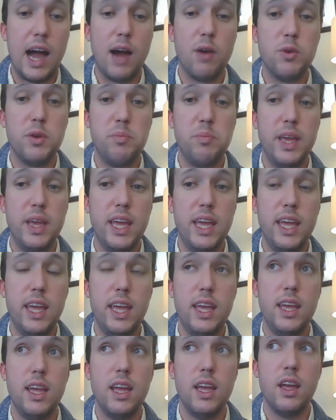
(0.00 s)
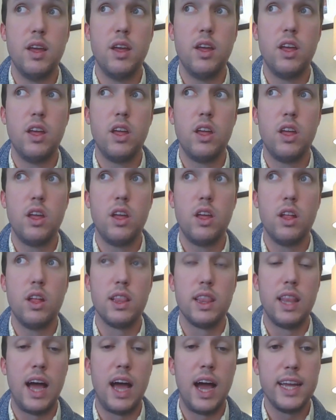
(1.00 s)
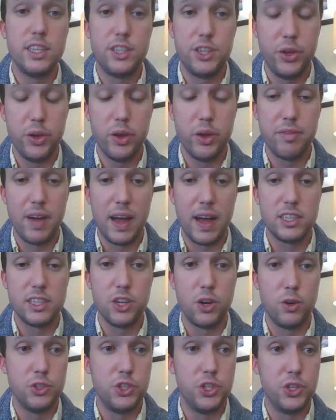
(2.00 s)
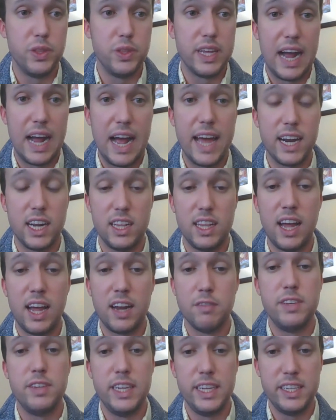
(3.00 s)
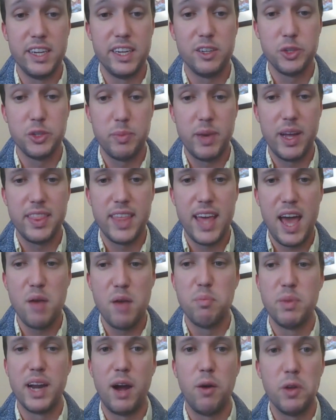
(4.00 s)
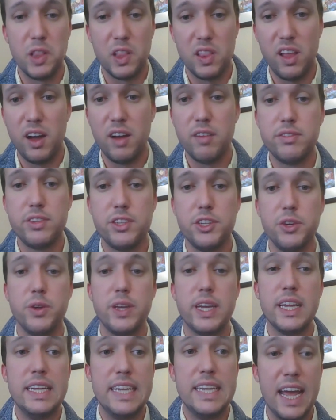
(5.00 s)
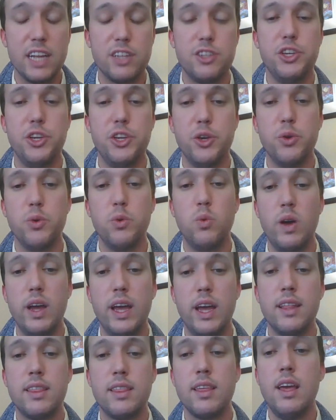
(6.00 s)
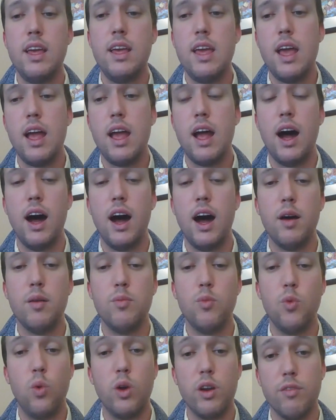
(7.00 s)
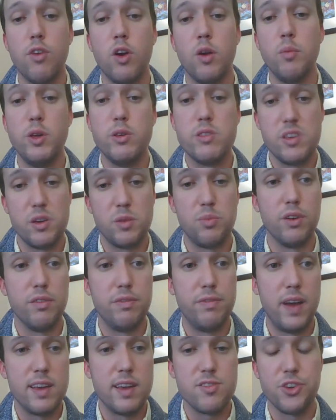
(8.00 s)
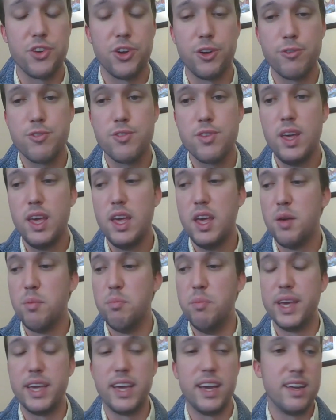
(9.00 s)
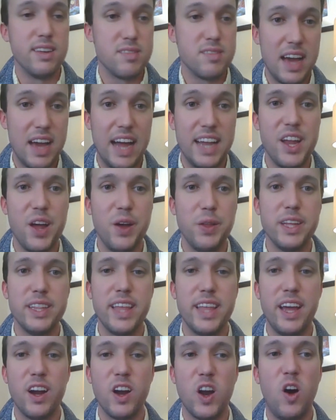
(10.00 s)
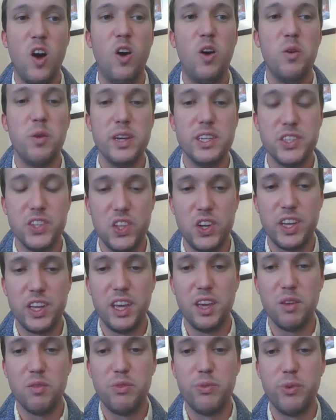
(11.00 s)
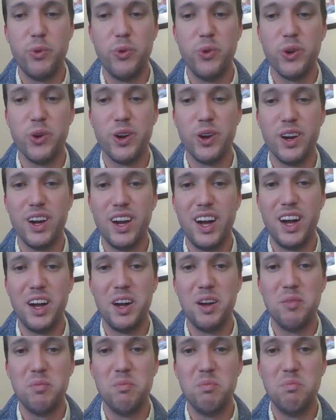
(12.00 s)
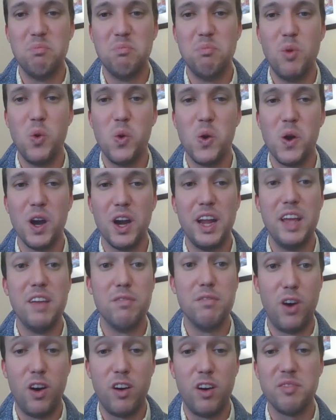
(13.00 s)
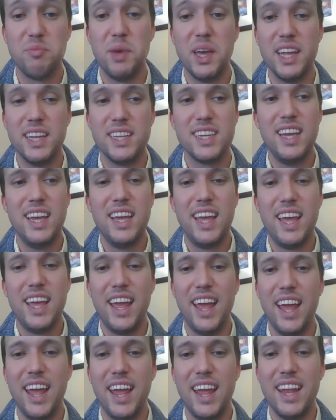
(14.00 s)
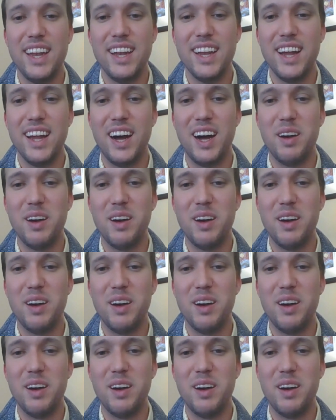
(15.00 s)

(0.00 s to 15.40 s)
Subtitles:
would be lying to you if I told you that I had a lot of details about that, but I would love to connect you with one of our music professors because I know that they are always looking for more involvement in